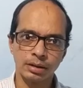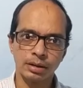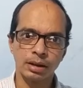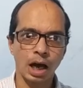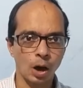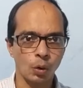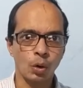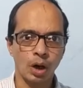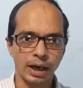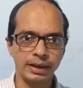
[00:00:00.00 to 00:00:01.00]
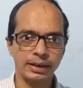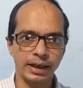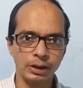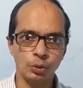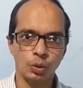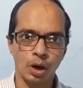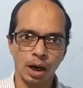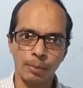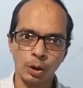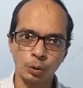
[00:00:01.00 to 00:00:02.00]
Now I will tell you
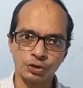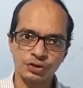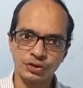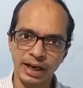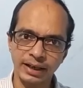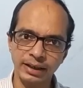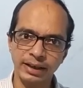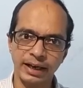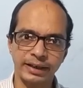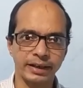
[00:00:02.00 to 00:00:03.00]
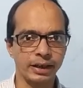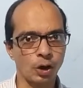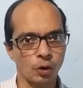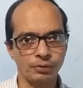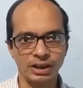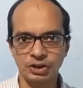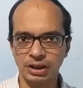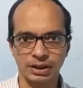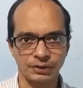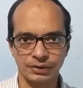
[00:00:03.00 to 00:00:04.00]
about second category of the
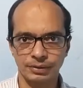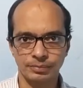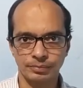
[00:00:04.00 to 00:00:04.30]
shares,